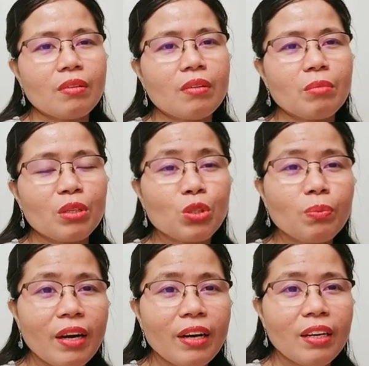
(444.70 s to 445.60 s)
Because
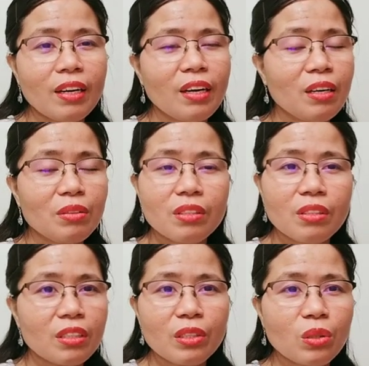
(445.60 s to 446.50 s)
behind the clouds,
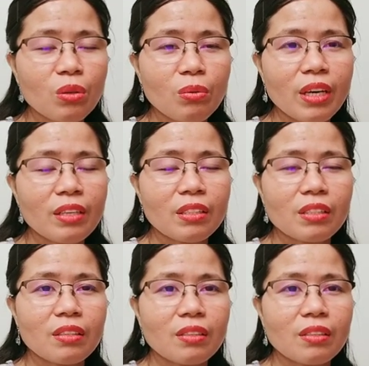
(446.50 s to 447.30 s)
there is always